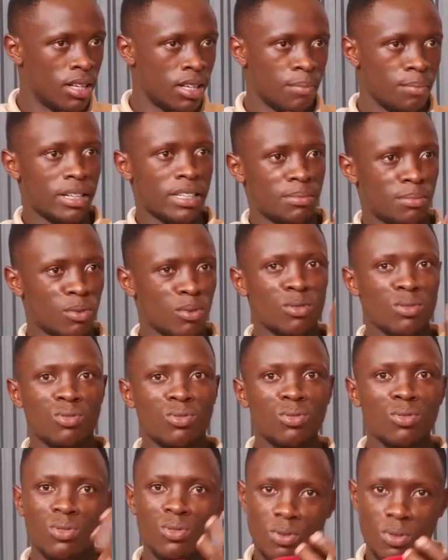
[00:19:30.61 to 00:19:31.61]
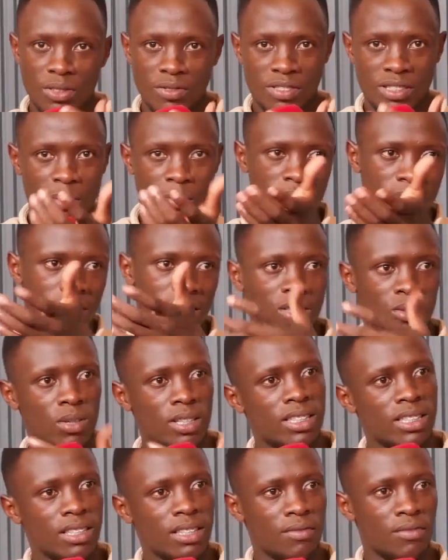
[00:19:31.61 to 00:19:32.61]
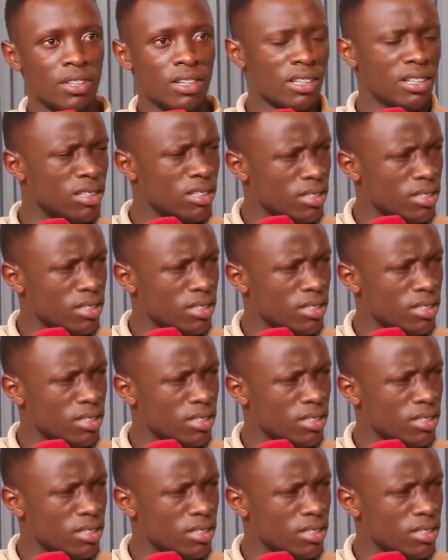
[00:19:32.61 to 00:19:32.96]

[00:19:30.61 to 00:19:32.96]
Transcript: But mu Luzungu, if someone is watching the video,